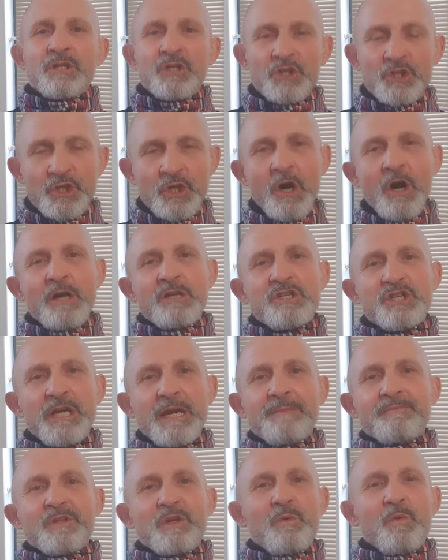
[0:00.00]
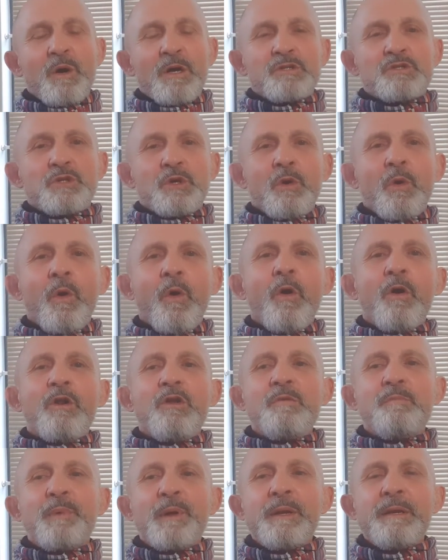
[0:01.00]
John chapter 1 To all
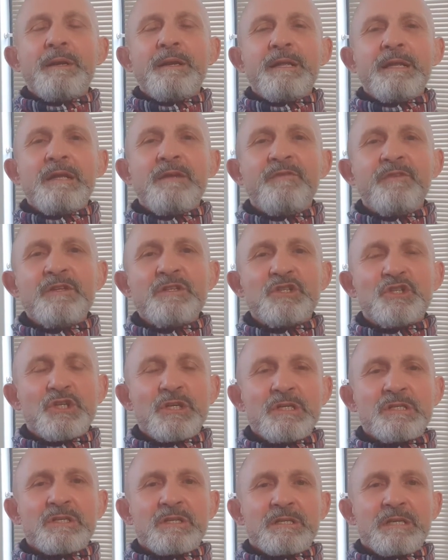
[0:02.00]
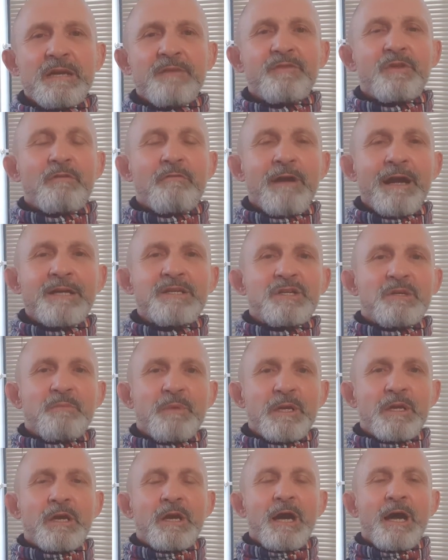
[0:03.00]
who believe in Jesus have the right to
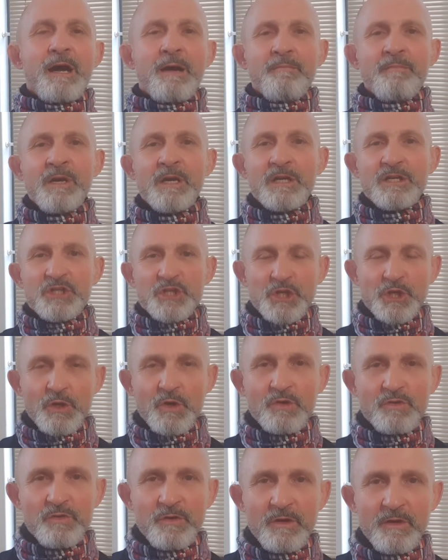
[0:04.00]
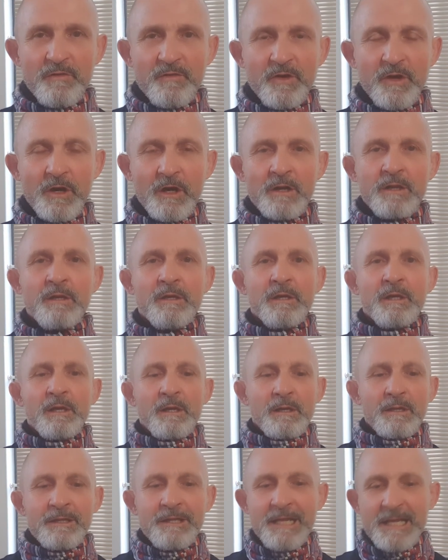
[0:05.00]
become children of God.
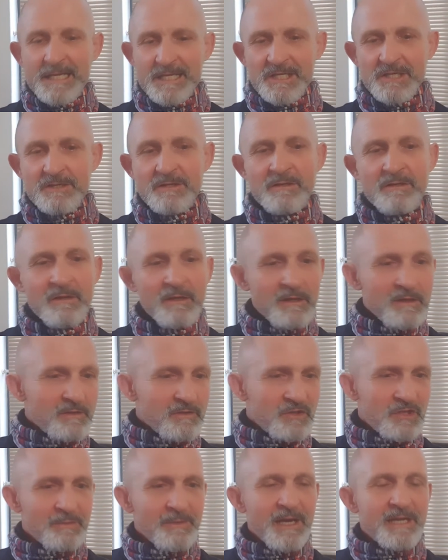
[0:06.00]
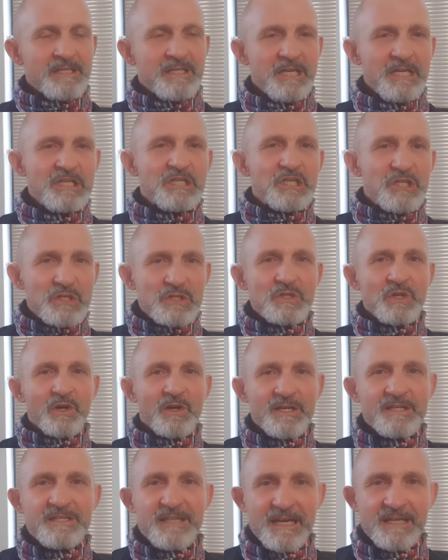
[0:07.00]
Listen to my teachings
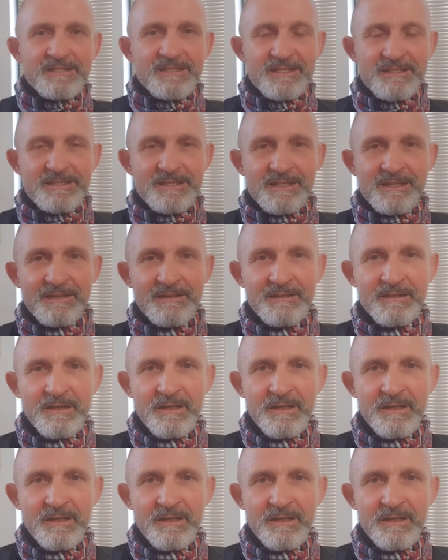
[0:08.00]
on identity.